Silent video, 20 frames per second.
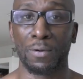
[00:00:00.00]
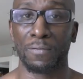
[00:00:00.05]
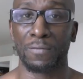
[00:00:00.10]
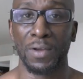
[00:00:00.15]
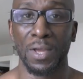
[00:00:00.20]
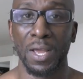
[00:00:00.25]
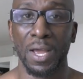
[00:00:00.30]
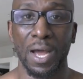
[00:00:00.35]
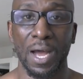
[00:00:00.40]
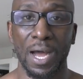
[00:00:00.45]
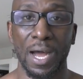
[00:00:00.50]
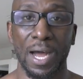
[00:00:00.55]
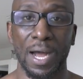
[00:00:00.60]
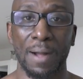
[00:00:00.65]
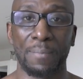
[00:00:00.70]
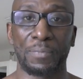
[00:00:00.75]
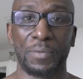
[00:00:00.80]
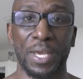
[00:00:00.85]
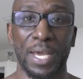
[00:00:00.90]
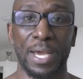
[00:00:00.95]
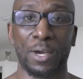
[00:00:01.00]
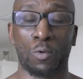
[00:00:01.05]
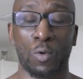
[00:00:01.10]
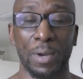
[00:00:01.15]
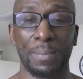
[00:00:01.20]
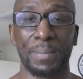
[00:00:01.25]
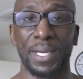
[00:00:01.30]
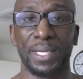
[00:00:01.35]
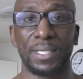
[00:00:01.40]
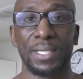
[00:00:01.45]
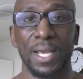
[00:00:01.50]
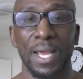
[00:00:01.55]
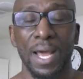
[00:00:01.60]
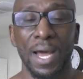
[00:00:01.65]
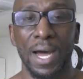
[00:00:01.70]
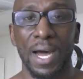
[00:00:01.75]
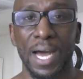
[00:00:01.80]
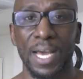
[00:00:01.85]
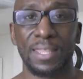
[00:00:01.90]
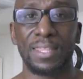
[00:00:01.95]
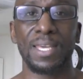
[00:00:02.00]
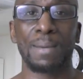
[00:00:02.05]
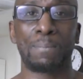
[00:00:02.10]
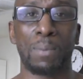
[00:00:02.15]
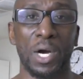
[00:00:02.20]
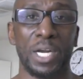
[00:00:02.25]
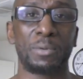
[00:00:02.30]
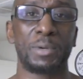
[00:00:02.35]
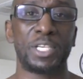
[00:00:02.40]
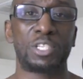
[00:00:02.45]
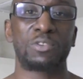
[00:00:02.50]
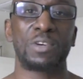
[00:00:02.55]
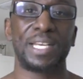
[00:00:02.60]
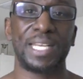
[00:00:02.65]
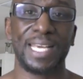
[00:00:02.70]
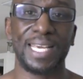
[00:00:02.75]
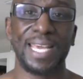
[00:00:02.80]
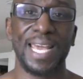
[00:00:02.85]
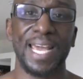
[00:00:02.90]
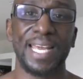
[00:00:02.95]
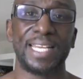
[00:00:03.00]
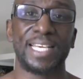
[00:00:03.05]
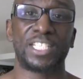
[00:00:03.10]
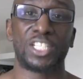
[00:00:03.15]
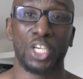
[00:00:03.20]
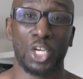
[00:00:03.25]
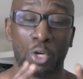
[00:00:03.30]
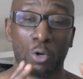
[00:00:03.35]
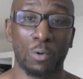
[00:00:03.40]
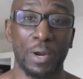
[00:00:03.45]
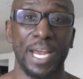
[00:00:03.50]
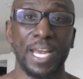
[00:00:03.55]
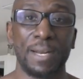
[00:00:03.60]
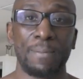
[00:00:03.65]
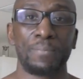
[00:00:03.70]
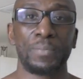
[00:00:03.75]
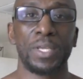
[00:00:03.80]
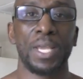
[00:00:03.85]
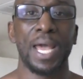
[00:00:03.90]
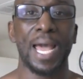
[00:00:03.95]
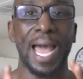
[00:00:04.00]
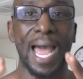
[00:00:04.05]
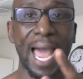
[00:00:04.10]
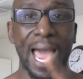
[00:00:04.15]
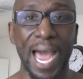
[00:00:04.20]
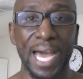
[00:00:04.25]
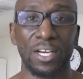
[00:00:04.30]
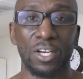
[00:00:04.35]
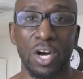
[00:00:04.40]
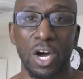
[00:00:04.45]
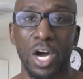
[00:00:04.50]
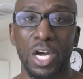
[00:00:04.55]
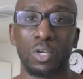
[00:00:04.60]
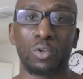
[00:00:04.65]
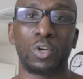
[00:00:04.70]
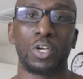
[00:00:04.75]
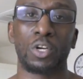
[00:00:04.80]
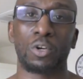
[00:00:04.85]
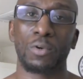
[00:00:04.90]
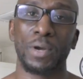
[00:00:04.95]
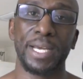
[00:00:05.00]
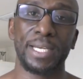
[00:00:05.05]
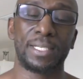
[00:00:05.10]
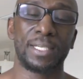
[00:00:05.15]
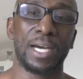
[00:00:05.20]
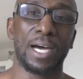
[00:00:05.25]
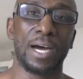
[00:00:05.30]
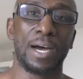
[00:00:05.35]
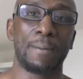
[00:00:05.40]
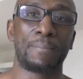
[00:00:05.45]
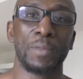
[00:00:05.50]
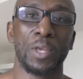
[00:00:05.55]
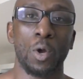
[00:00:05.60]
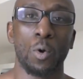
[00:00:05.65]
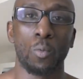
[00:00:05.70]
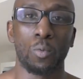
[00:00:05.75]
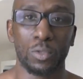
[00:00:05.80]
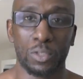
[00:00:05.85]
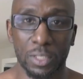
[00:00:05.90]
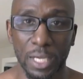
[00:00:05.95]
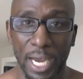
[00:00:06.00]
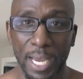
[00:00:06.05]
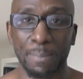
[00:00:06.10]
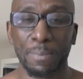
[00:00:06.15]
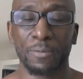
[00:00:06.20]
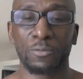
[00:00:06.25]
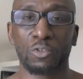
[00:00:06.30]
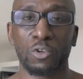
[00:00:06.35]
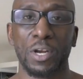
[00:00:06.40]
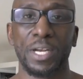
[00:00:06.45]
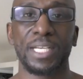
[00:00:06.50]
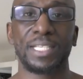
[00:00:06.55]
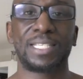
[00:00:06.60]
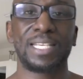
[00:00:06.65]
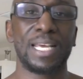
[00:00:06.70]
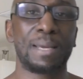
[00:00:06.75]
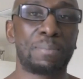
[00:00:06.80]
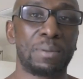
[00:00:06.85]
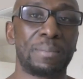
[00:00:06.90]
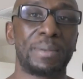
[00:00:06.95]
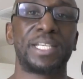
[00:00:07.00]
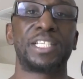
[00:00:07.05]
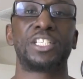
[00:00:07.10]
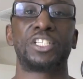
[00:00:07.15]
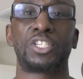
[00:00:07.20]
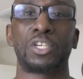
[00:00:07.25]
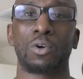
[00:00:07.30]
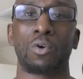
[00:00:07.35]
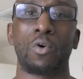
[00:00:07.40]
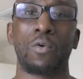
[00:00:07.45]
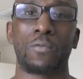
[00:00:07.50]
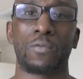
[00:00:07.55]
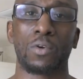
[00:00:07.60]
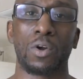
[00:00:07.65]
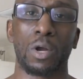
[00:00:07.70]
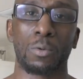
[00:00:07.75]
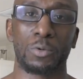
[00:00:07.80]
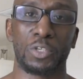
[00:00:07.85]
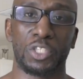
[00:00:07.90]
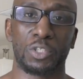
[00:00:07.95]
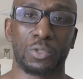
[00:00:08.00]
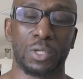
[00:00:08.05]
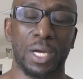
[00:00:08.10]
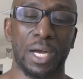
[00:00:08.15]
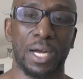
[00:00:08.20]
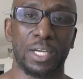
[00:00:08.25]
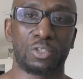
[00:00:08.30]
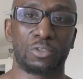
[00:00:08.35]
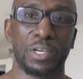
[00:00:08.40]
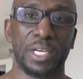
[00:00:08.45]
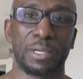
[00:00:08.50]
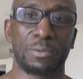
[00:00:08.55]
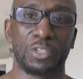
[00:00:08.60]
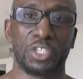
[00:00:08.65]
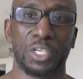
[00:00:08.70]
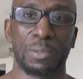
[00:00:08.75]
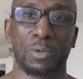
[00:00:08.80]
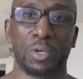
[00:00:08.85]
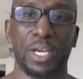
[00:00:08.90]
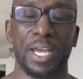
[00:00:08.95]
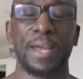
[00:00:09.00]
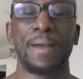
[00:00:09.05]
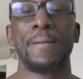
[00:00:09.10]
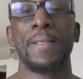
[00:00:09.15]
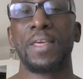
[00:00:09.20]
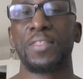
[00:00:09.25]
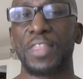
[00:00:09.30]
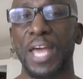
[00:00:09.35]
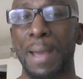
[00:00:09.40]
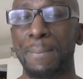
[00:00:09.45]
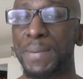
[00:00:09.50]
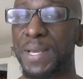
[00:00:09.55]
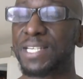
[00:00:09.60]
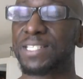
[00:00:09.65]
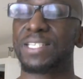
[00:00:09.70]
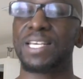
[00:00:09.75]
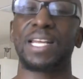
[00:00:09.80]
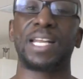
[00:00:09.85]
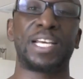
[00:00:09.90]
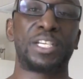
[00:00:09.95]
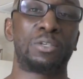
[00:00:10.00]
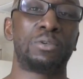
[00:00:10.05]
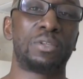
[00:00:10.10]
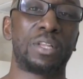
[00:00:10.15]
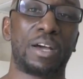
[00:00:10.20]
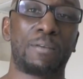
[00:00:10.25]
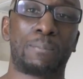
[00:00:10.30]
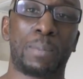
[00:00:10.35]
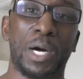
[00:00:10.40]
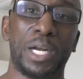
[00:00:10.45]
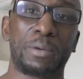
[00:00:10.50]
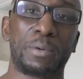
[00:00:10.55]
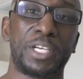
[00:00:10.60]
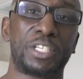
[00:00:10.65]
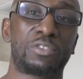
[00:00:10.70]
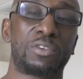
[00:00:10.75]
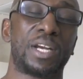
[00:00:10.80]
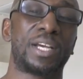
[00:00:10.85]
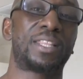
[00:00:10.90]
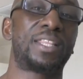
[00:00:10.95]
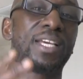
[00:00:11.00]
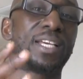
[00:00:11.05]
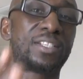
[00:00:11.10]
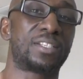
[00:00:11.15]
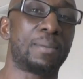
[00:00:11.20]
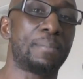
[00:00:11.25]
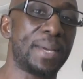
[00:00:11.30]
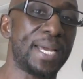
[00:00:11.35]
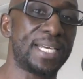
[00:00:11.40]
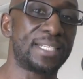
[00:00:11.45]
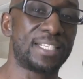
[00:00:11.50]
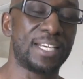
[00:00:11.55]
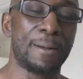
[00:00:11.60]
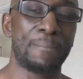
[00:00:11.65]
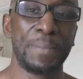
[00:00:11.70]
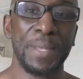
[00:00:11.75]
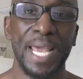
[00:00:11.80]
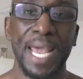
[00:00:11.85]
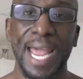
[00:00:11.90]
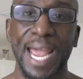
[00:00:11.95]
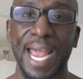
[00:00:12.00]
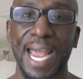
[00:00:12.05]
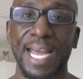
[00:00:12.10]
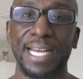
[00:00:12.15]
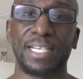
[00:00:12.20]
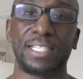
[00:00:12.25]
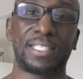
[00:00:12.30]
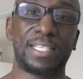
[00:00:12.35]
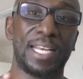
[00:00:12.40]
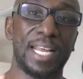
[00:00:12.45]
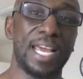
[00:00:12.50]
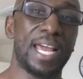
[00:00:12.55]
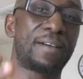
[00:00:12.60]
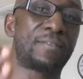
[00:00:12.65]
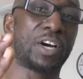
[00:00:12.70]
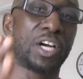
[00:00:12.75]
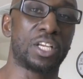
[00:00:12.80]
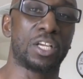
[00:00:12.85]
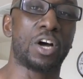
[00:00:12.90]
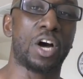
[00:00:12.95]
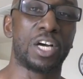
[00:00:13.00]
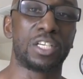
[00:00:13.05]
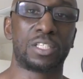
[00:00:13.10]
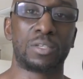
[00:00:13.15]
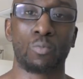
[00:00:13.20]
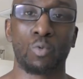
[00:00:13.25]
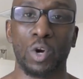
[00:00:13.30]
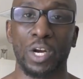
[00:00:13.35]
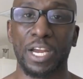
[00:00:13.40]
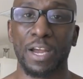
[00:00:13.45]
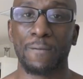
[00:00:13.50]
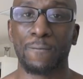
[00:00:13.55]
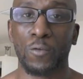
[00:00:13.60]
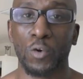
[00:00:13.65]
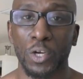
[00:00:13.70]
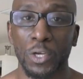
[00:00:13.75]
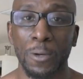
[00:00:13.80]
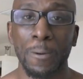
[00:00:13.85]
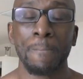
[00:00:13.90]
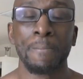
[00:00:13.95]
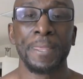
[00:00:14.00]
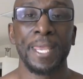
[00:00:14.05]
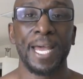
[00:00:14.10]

of uh, equipment, uh, I think body weight training again is a great add-on or a great uh, type of training to implement into your overall uh, training regime, okay? That being said, I do love bodyweight training. I think it's amazing. And today I've got an awesome workout for you.